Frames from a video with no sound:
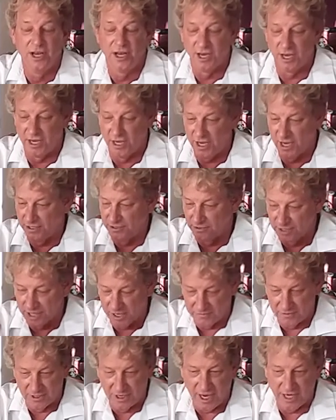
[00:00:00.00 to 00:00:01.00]
I don't
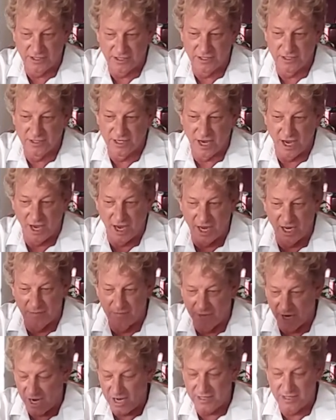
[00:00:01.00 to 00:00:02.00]
have a license. I
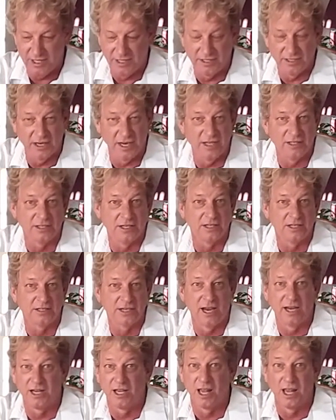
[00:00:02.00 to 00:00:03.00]
buy these things because
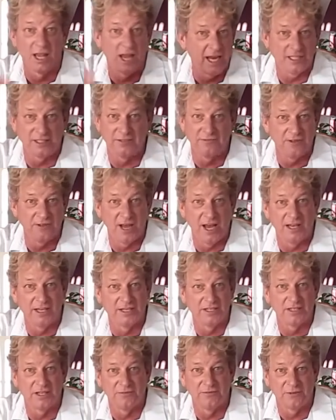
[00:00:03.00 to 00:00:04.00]
I like to fly
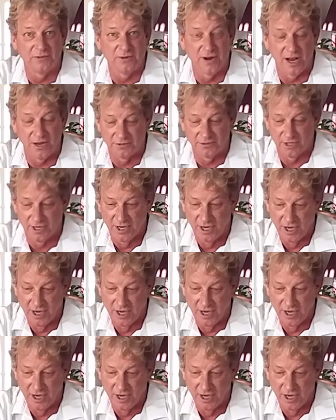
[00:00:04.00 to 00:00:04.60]
this stuff around.